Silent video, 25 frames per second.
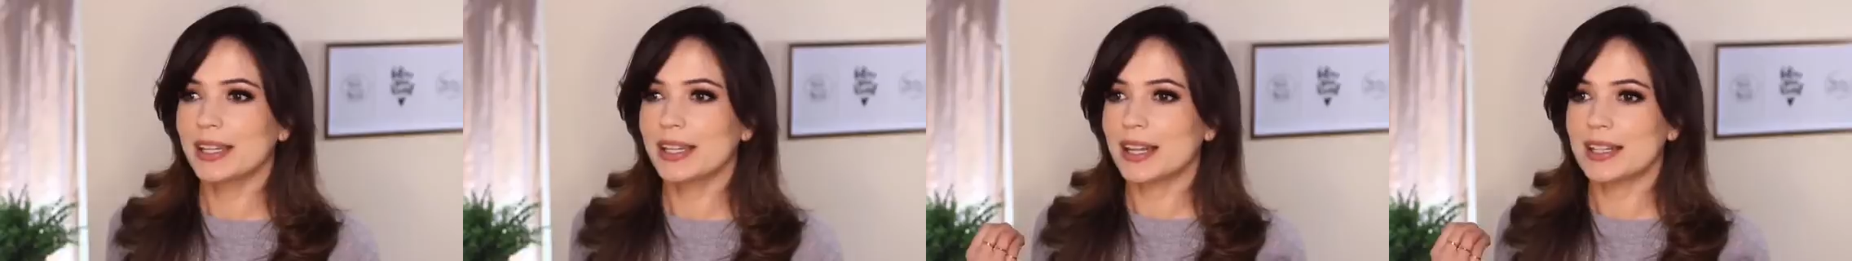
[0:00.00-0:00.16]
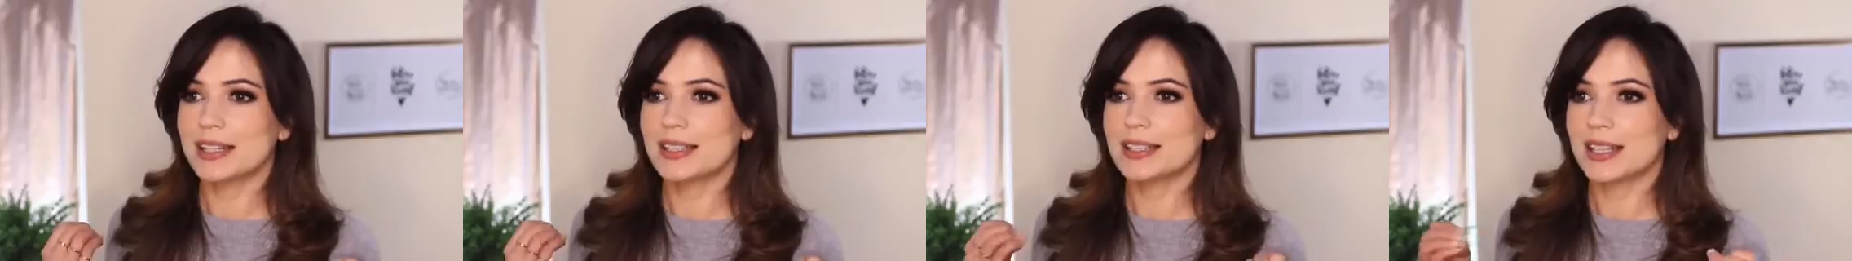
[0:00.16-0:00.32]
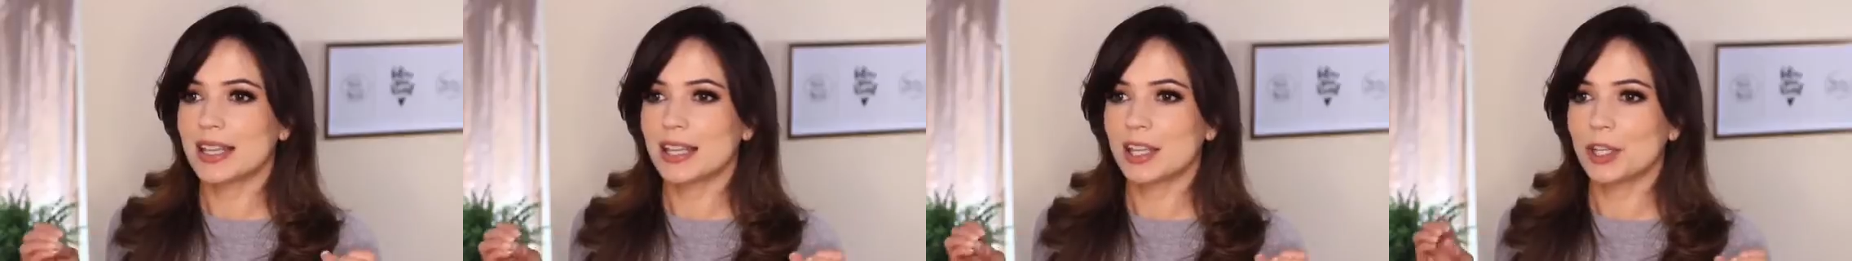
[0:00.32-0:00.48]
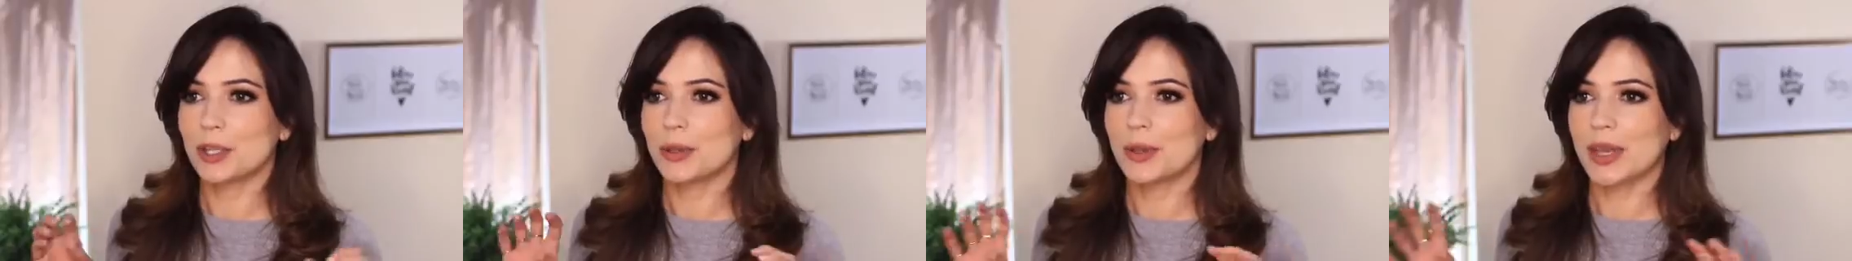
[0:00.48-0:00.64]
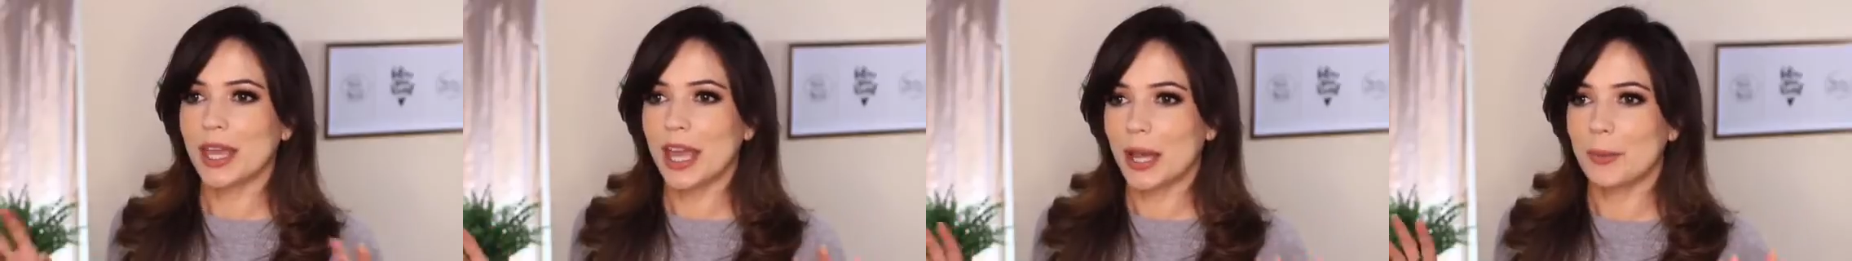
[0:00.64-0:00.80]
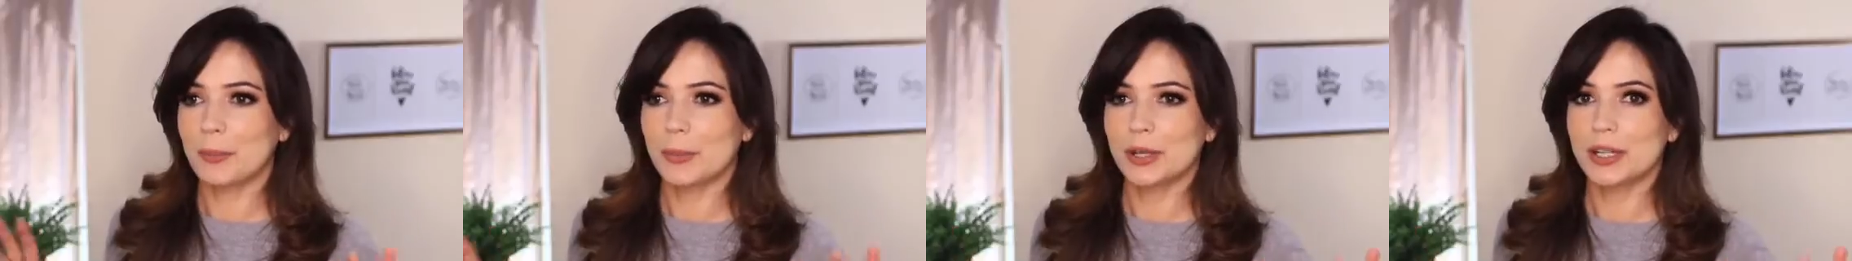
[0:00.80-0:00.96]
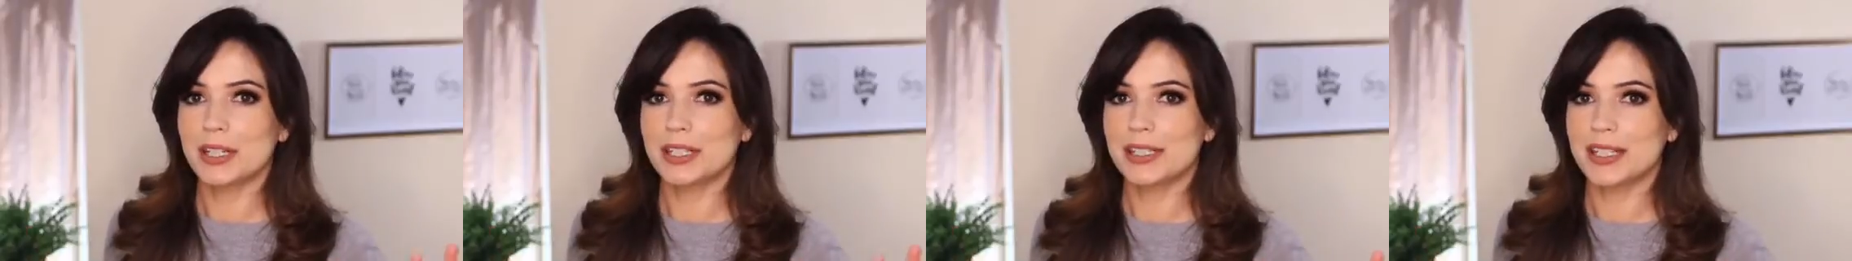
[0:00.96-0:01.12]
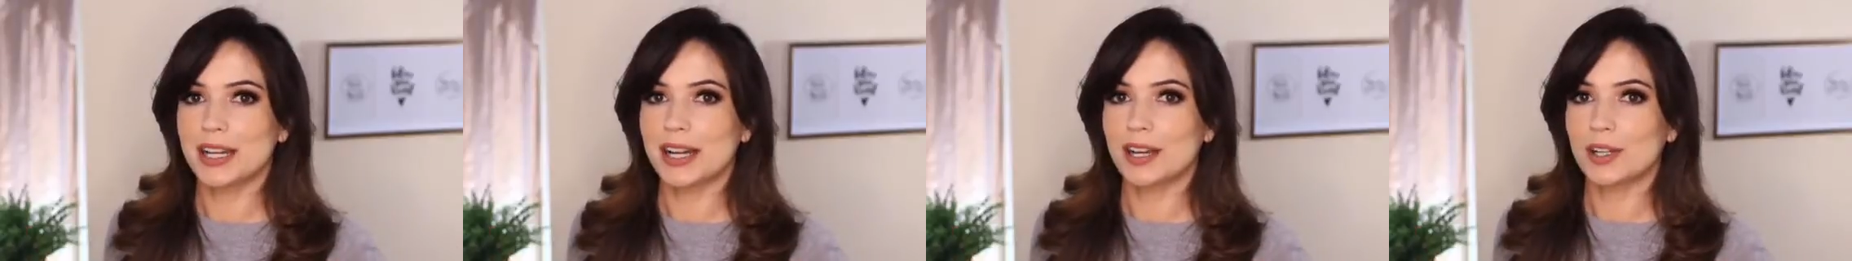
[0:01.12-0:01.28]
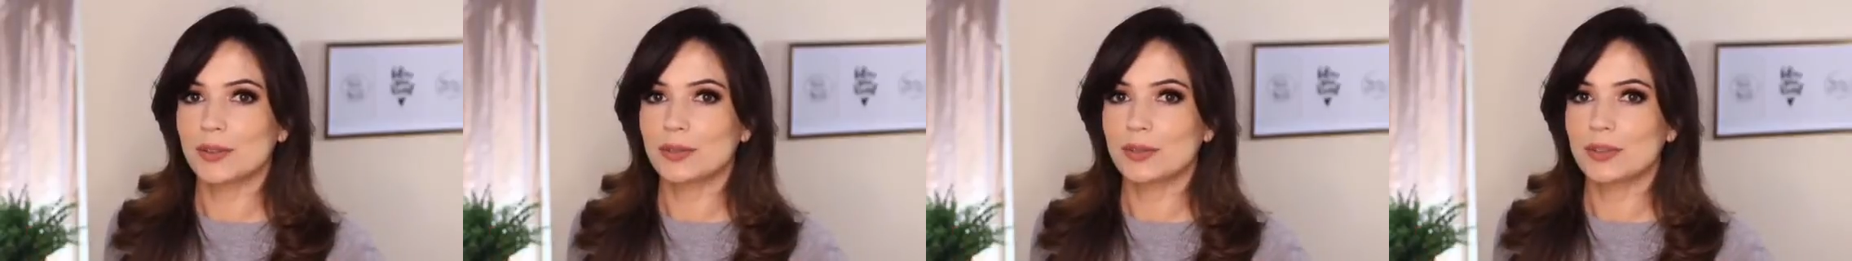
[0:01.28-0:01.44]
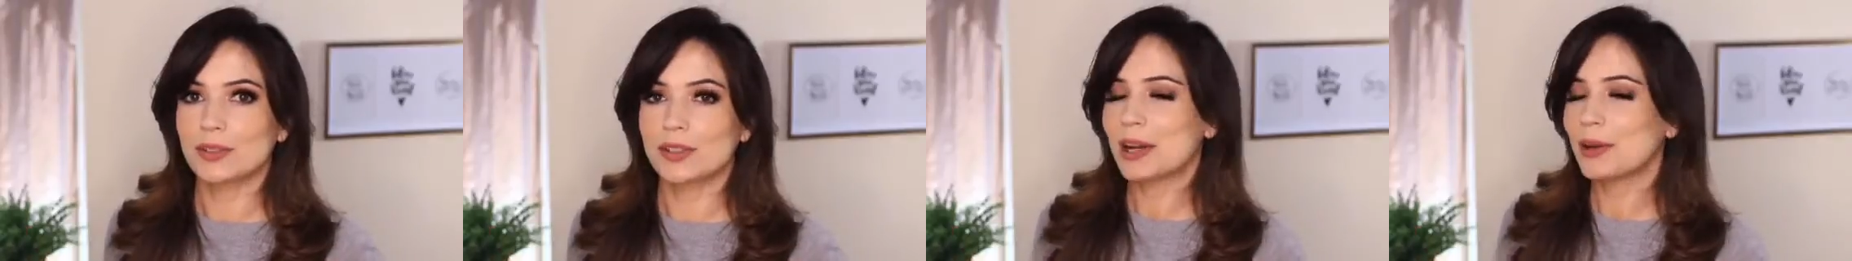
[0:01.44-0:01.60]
and it's like you can't put it down.